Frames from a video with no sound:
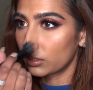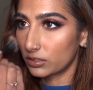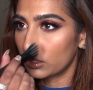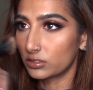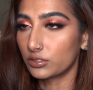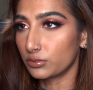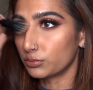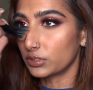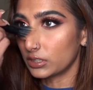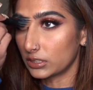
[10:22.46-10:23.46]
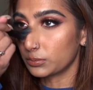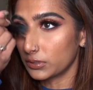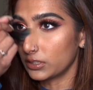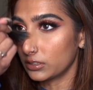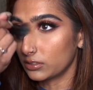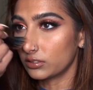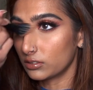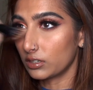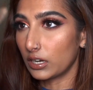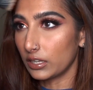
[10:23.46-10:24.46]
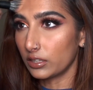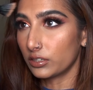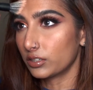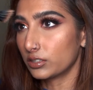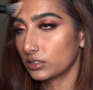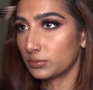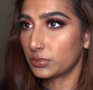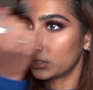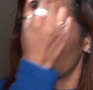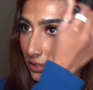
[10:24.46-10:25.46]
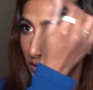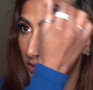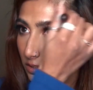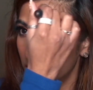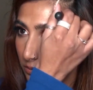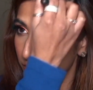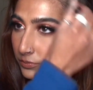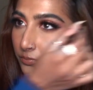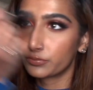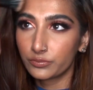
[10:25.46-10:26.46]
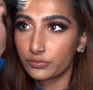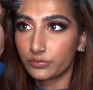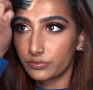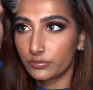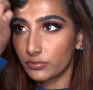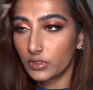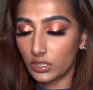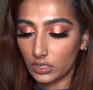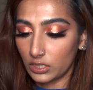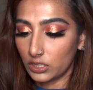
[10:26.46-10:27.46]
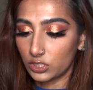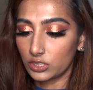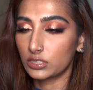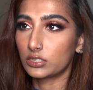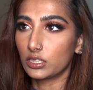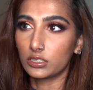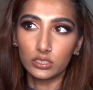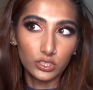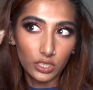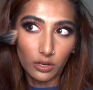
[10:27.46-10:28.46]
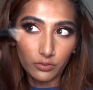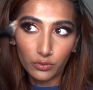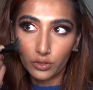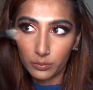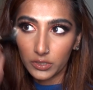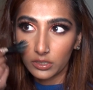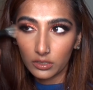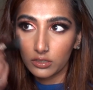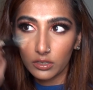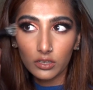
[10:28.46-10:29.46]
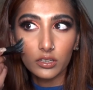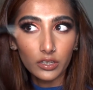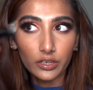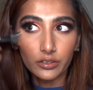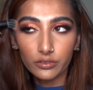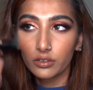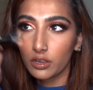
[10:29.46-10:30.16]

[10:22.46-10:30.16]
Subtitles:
don't have to really explain highlighters because it just does the job for me, you know?